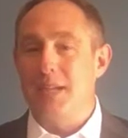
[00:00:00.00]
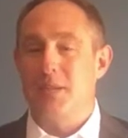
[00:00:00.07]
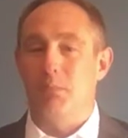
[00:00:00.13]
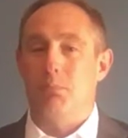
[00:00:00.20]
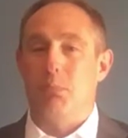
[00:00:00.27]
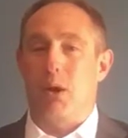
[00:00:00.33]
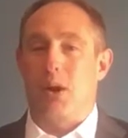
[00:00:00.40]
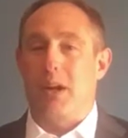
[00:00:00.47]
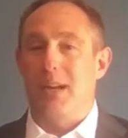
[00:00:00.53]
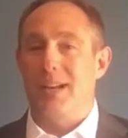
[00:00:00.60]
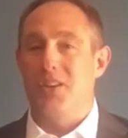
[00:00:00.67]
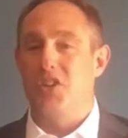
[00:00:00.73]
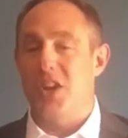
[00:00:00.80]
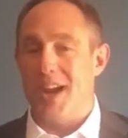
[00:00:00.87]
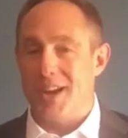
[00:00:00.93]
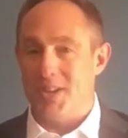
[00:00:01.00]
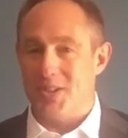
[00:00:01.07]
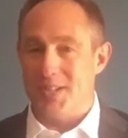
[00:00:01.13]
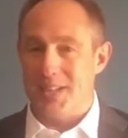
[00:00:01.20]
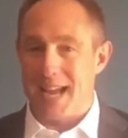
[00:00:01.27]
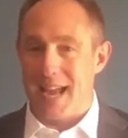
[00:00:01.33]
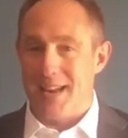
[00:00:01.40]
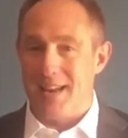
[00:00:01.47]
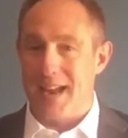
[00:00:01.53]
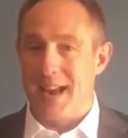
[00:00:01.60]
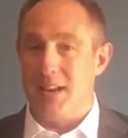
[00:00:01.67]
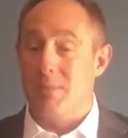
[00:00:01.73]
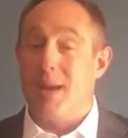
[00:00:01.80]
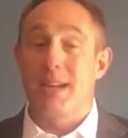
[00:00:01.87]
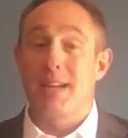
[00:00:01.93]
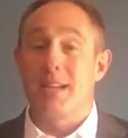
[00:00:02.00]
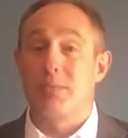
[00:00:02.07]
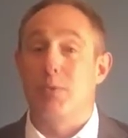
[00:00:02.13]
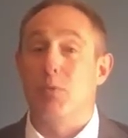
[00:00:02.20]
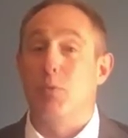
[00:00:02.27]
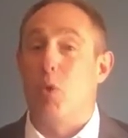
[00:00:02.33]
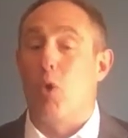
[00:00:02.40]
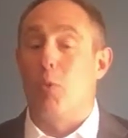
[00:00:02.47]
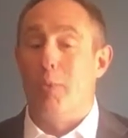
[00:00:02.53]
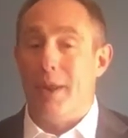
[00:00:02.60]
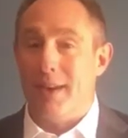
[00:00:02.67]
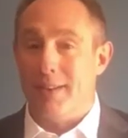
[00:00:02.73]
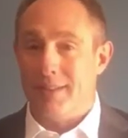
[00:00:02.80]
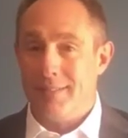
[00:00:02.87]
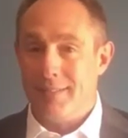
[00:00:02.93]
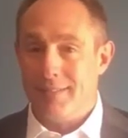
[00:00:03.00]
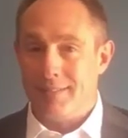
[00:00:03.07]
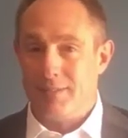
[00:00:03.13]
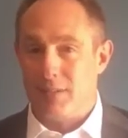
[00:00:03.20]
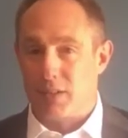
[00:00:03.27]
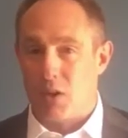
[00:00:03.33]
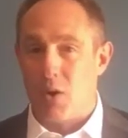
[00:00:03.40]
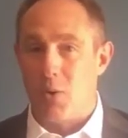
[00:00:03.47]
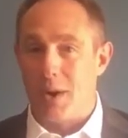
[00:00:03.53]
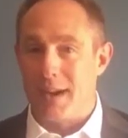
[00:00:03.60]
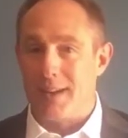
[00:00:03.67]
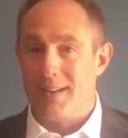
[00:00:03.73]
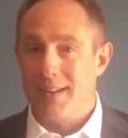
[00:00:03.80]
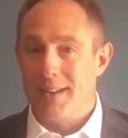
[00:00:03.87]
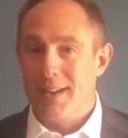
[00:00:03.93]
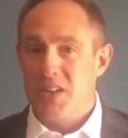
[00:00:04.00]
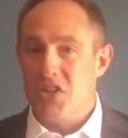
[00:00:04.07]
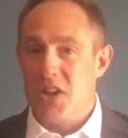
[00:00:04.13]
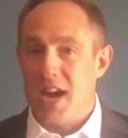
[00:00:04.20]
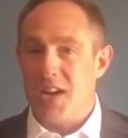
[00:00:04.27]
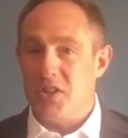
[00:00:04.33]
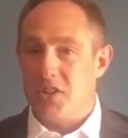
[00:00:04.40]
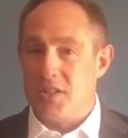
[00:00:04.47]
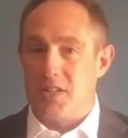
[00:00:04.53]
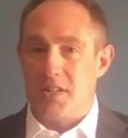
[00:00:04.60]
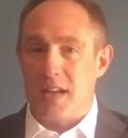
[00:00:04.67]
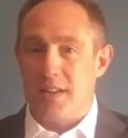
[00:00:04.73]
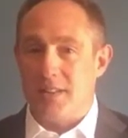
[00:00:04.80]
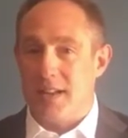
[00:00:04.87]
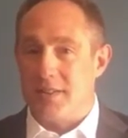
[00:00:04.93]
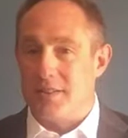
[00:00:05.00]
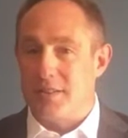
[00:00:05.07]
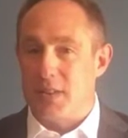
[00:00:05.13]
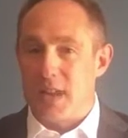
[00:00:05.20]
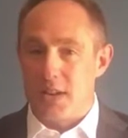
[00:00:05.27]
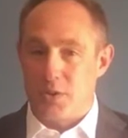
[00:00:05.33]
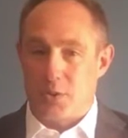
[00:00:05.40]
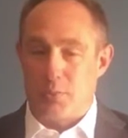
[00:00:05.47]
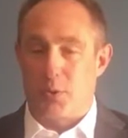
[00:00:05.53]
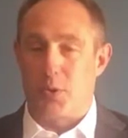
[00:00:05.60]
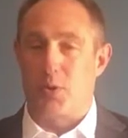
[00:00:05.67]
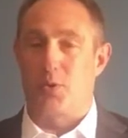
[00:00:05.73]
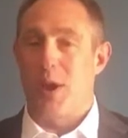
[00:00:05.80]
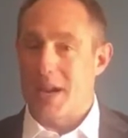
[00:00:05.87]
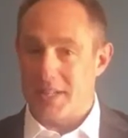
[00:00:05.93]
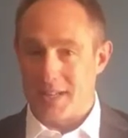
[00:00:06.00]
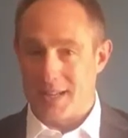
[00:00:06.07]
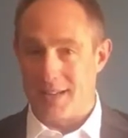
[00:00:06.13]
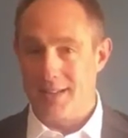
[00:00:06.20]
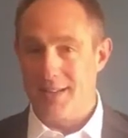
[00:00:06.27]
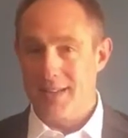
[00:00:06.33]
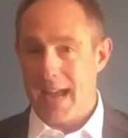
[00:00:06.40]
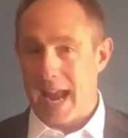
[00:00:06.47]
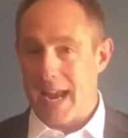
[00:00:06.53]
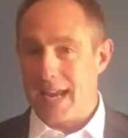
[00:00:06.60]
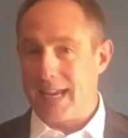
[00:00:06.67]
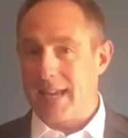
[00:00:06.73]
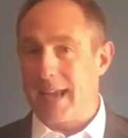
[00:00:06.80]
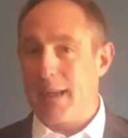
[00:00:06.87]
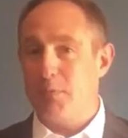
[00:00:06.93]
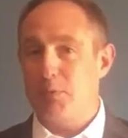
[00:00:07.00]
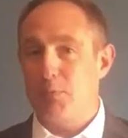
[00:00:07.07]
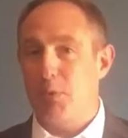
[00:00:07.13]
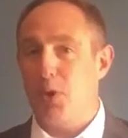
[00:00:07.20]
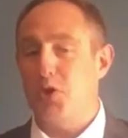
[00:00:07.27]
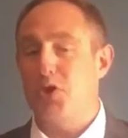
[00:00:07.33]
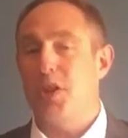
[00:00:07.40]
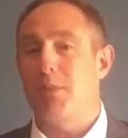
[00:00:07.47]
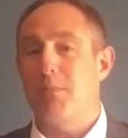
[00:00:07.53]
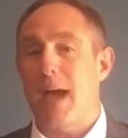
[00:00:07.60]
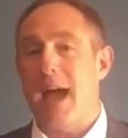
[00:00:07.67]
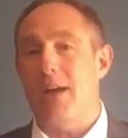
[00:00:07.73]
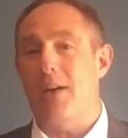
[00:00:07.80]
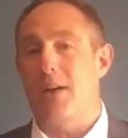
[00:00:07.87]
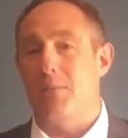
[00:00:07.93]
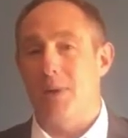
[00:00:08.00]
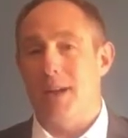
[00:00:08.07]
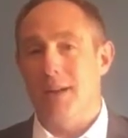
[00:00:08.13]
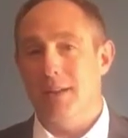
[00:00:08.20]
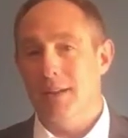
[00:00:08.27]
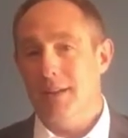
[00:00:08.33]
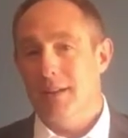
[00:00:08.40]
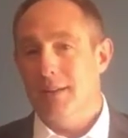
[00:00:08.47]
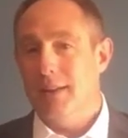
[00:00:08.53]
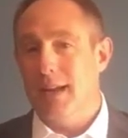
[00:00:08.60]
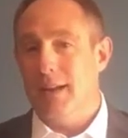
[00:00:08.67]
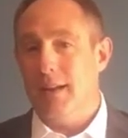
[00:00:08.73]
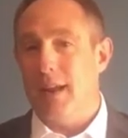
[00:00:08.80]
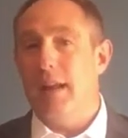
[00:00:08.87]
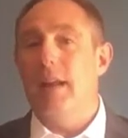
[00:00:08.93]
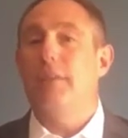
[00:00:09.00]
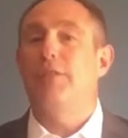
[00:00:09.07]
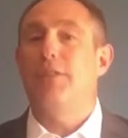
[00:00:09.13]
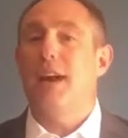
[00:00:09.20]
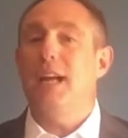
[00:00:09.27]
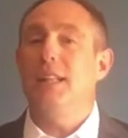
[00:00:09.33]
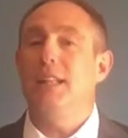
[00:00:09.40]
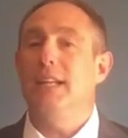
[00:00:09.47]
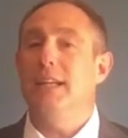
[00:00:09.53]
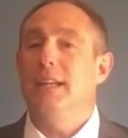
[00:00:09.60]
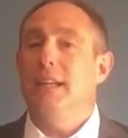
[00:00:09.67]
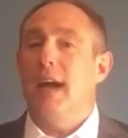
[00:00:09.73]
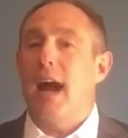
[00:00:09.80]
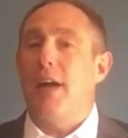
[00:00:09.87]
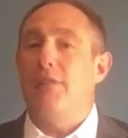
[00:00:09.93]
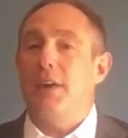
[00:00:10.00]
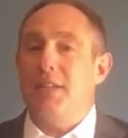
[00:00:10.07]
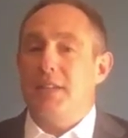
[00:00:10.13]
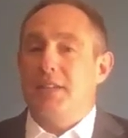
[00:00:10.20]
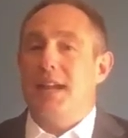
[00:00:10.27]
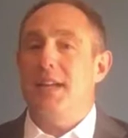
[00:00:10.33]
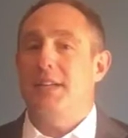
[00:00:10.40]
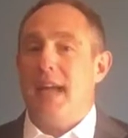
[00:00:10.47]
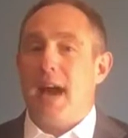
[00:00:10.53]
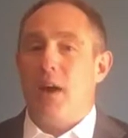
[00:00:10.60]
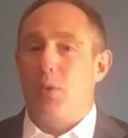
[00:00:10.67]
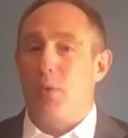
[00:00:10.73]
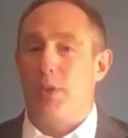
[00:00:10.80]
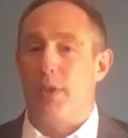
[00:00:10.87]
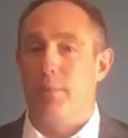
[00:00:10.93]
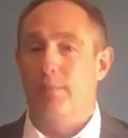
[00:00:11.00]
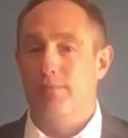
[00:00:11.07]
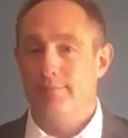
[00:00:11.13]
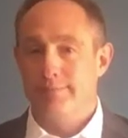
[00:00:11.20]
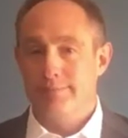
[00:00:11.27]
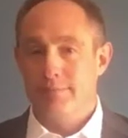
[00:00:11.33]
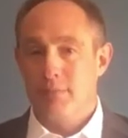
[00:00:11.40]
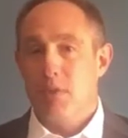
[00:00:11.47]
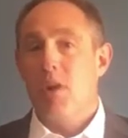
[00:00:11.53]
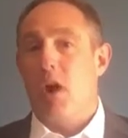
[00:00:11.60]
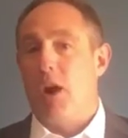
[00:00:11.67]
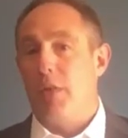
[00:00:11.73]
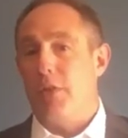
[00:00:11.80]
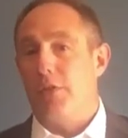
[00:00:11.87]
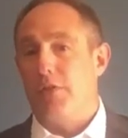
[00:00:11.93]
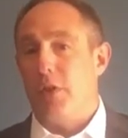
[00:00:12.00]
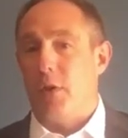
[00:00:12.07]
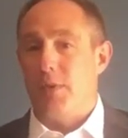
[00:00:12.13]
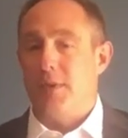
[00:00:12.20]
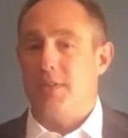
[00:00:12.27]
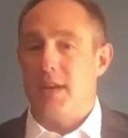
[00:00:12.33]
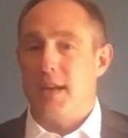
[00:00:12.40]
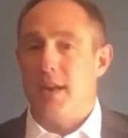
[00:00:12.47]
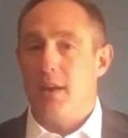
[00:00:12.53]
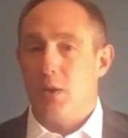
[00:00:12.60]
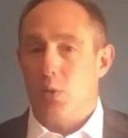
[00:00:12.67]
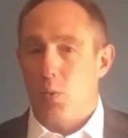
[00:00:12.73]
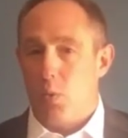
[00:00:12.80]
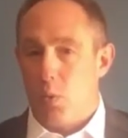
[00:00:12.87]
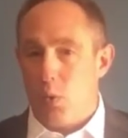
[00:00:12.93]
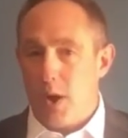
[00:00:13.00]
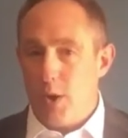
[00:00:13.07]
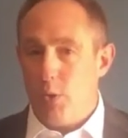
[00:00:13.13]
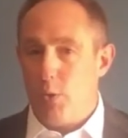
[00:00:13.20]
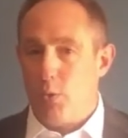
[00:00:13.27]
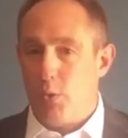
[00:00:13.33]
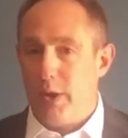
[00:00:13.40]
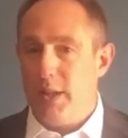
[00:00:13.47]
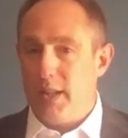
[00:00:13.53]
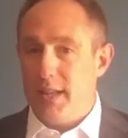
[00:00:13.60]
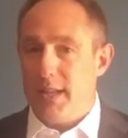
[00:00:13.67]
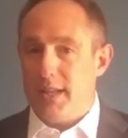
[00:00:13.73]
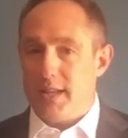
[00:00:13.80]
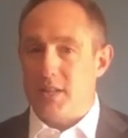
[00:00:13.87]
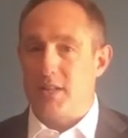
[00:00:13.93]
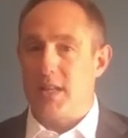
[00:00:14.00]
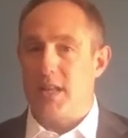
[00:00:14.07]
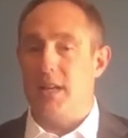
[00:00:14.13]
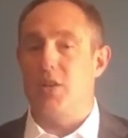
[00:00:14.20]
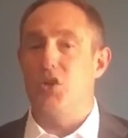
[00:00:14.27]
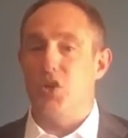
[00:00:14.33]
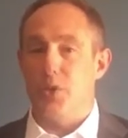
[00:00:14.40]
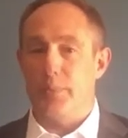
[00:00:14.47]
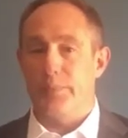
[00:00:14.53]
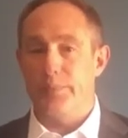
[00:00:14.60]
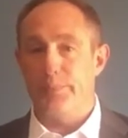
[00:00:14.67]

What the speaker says: some marketing changes and to making some enrollment growing changes as things are progressing. And he keeps pushing back on me. And I finally sat down with him on the phone and said, what really is the issue?